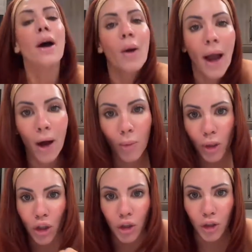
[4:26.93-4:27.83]
how much
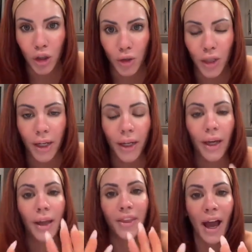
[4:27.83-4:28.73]
should you take?
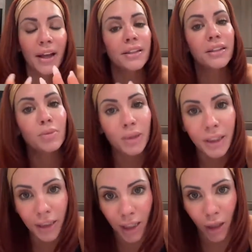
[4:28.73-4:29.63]
That is
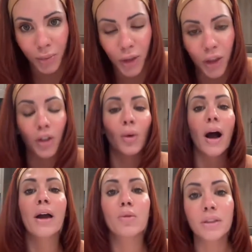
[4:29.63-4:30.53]
completely up to you. I
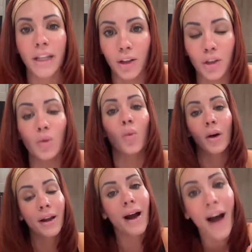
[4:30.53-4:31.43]
will tell you what
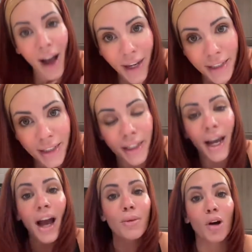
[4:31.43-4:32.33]
I did.
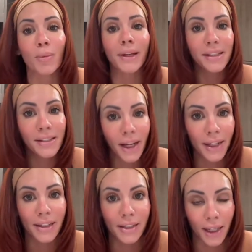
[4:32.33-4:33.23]
I'm on my
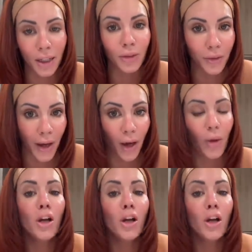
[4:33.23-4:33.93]
2nd cycle now.